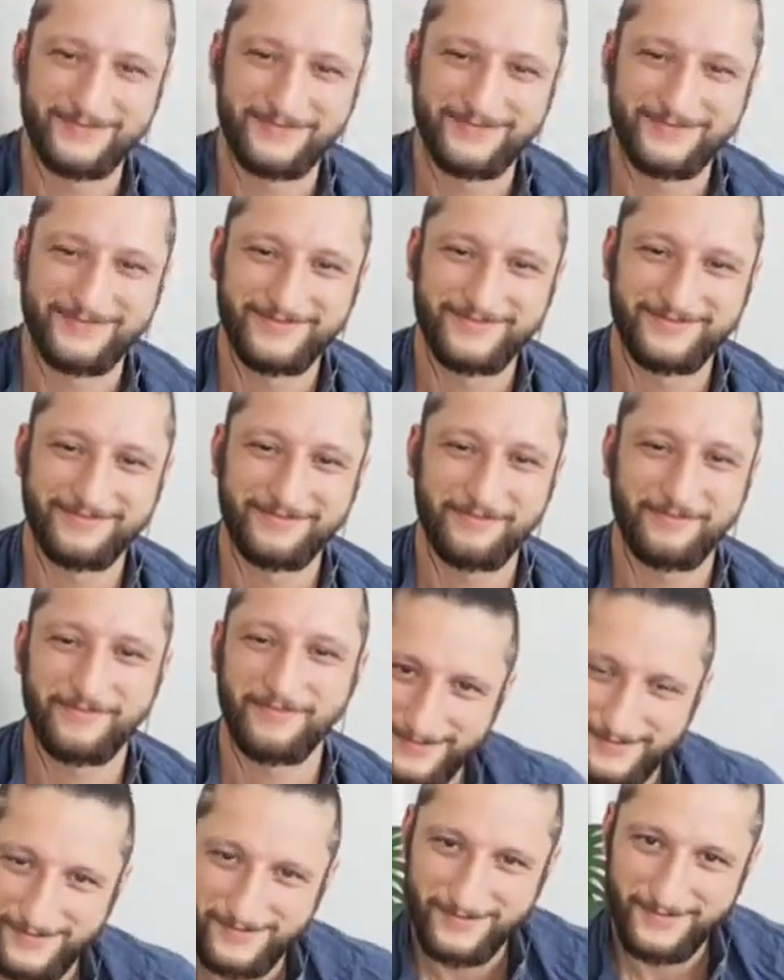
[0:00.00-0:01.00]

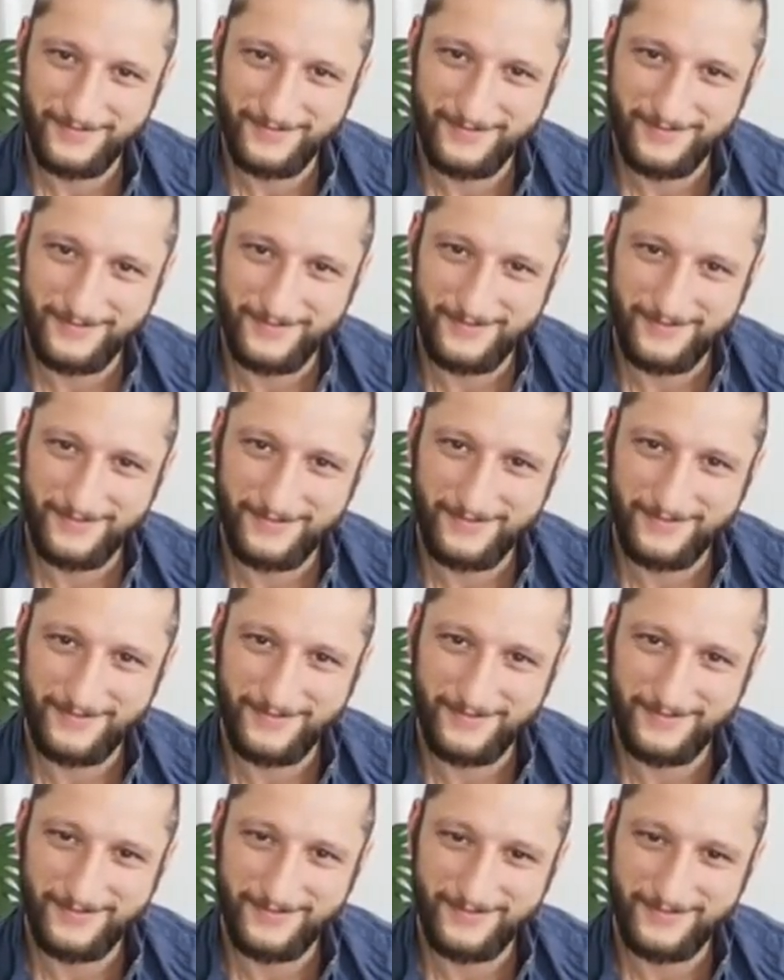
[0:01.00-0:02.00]

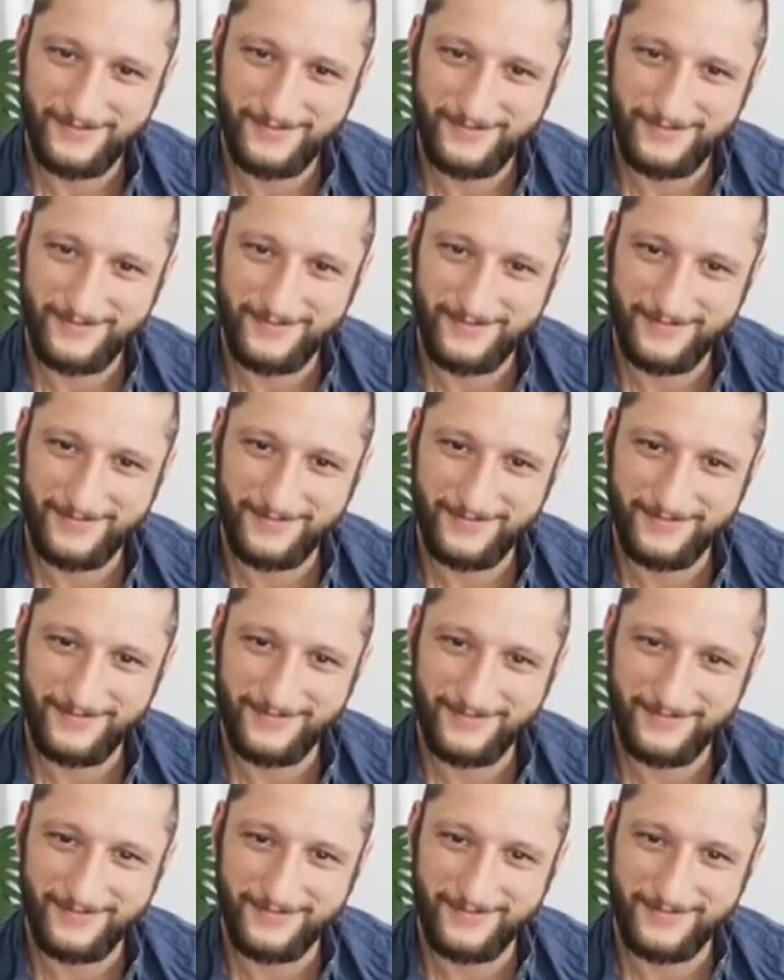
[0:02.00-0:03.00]

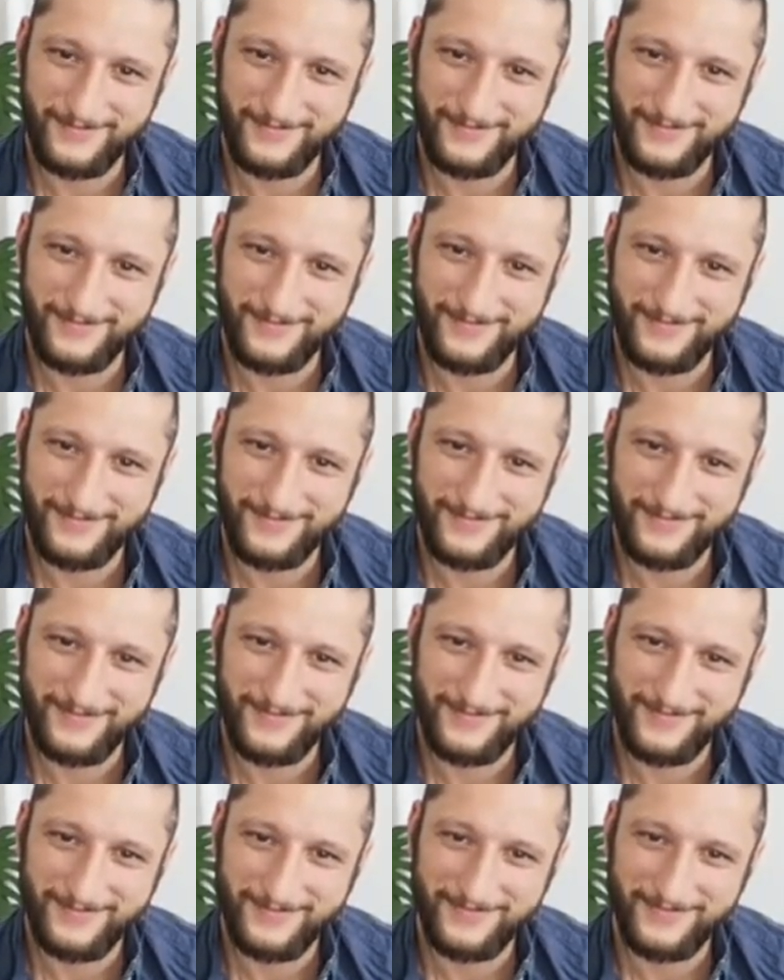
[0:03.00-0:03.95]
No words are spoken by the person on screen.